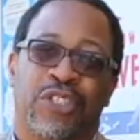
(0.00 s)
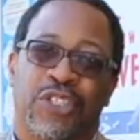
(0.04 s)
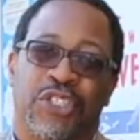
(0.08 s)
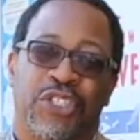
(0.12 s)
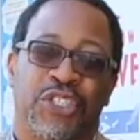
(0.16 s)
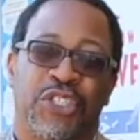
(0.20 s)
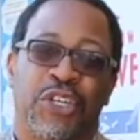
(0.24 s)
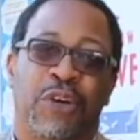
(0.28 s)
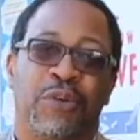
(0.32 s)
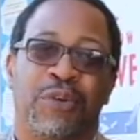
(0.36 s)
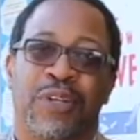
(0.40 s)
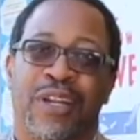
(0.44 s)
to
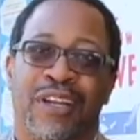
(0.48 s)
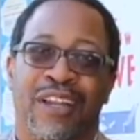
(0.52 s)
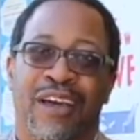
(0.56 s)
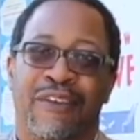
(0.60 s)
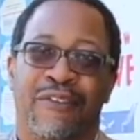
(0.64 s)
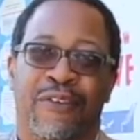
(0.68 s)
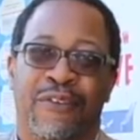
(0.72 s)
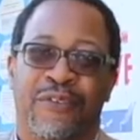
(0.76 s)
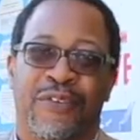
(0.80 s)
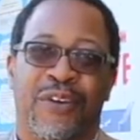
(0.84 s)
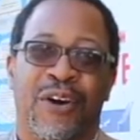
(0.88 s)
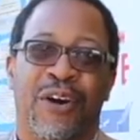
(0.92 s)
show the
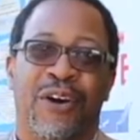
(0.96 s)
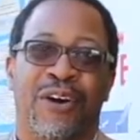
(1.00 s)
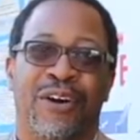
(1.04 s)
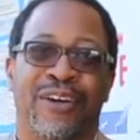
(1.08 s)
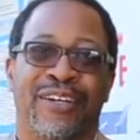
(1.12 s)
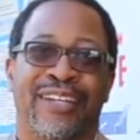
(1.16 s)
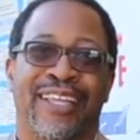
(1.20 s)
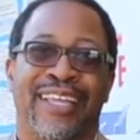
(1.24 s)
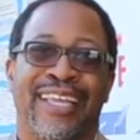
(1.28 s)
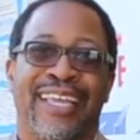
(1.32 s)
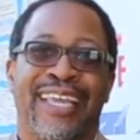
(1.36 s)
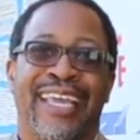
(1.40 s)
love of
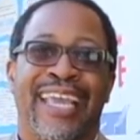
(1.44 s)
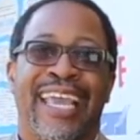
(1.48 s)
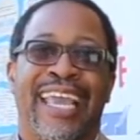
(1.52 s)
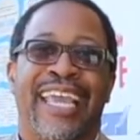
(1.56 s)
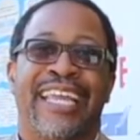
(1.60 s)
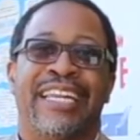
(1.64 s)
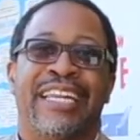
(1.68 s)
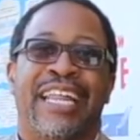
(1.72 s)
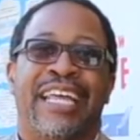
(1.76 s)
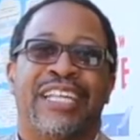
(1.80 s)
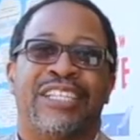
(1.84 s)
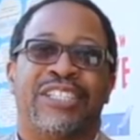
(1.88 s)
God
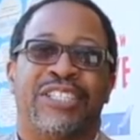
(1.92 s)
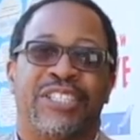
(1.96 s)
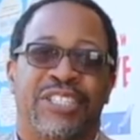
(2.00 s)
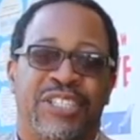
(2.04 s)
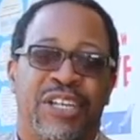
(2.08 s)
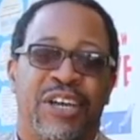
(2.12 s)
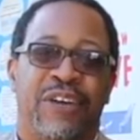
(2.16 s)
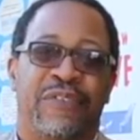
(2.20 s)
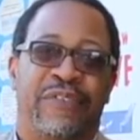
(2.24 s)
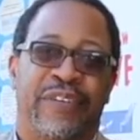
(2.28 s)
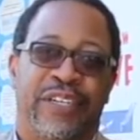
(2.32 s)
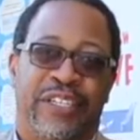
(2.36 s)
in that
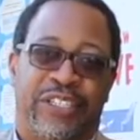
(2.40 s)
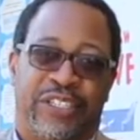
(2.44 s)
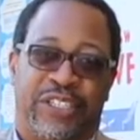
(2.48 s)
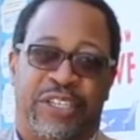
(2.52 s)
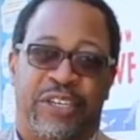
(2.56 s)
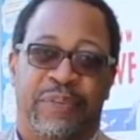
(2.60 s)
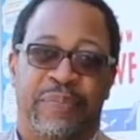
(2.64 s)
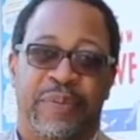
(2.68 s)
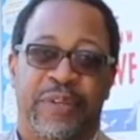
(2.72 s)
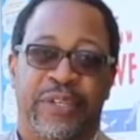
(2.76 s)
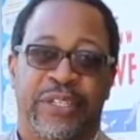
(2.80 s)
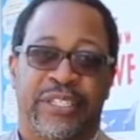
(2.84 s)
serving this
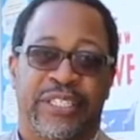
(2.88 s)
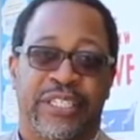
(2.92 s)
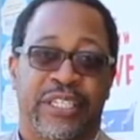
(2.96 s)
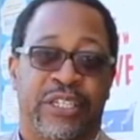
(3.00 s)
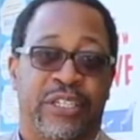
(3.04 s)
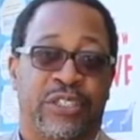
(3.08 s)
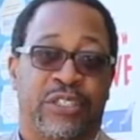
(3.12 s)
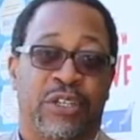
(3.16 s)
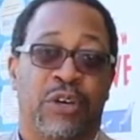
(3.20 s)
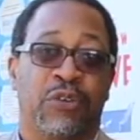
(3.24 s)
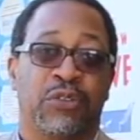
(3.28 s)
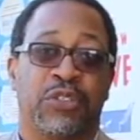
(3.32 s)
community,
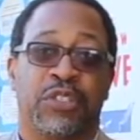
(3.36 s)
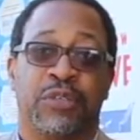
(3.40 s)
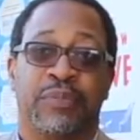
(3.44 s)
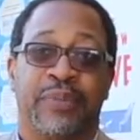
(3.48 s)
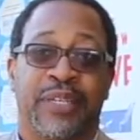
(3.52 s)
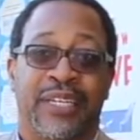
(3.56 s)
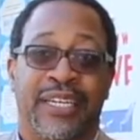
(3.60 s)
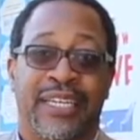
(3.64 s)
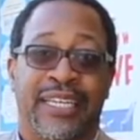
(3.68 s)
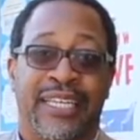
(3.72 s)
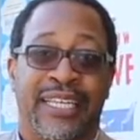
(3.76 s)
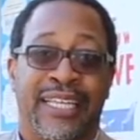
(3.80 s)
because
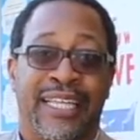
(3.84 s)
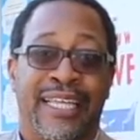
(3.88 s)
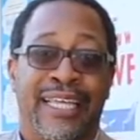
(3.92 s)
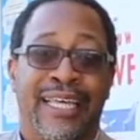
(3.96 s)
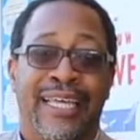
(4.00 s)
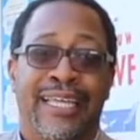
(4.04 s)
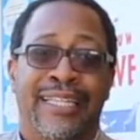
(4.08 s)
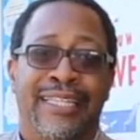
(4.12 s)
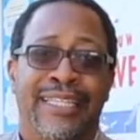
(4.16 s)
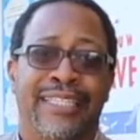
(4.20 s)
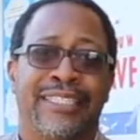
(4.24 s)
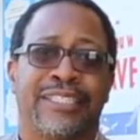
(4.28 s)
ultimately,
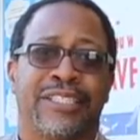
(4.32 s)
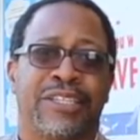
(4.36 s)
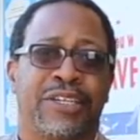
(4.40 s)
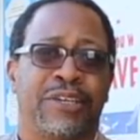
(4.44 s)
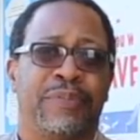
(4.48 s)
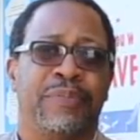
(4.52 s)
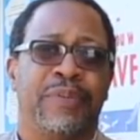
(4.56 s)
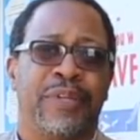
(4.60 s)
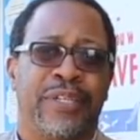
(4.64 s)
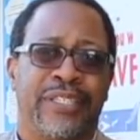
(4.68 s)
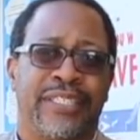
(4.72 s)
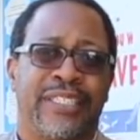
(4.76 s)
this
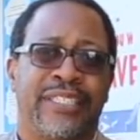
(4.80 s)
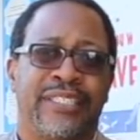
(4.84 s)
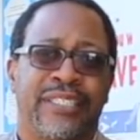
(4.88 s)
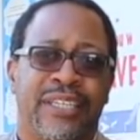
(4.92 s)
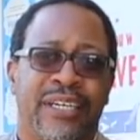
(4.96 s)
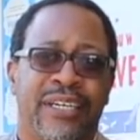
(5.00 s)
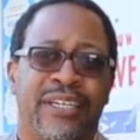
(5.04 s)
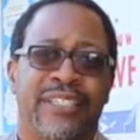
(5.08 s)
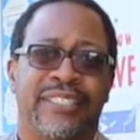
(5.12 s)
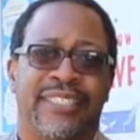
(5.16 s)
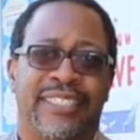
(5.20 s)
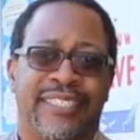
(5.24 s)
community's
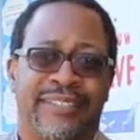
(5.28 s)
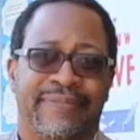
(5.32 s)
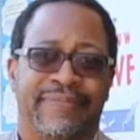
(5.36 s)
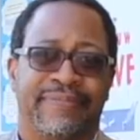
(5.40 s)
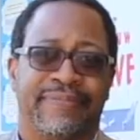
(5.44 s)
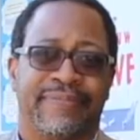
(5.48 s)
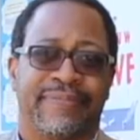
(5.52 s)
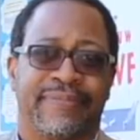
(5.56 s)
hurting.